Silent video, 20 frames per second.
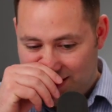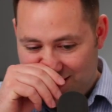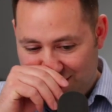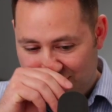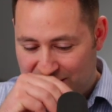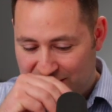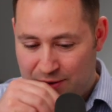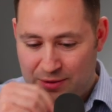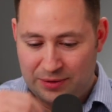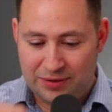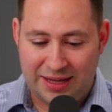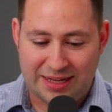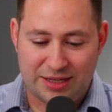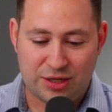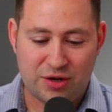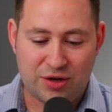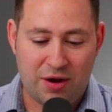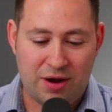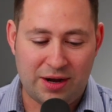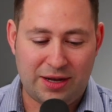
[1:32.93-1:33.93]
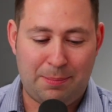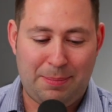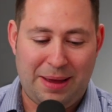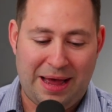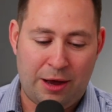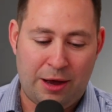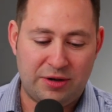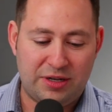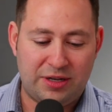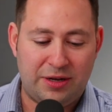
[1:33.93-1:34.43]
so let's talk
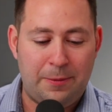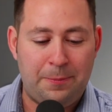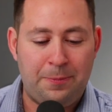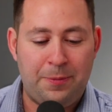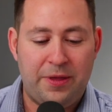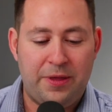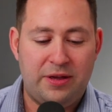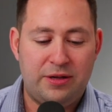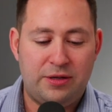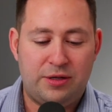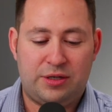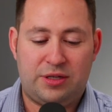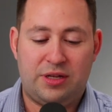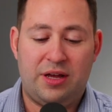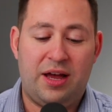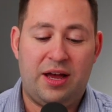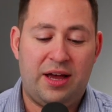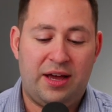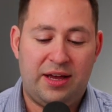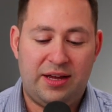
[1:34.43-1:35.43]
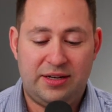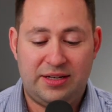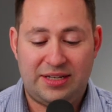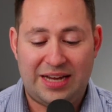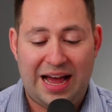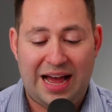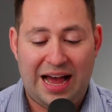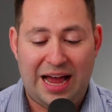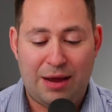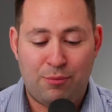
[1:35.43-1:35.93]
about
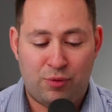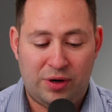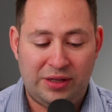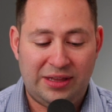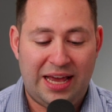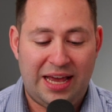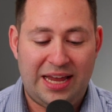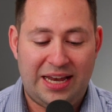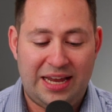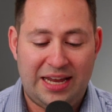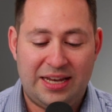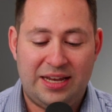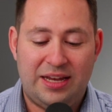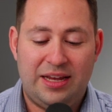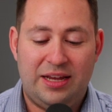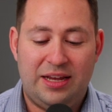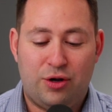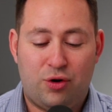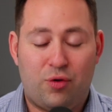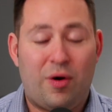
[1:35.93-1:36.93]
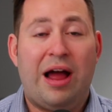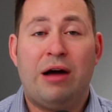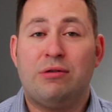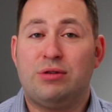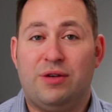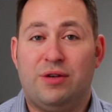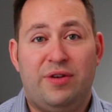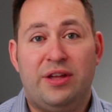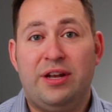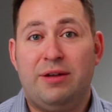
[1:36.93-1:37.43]
time-related
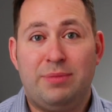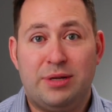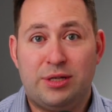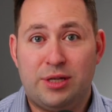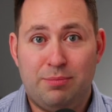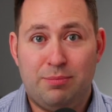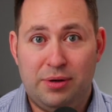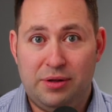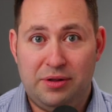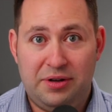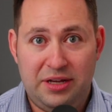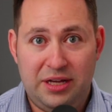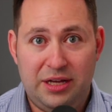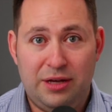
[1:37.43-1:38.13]
grounds of inadmissibility.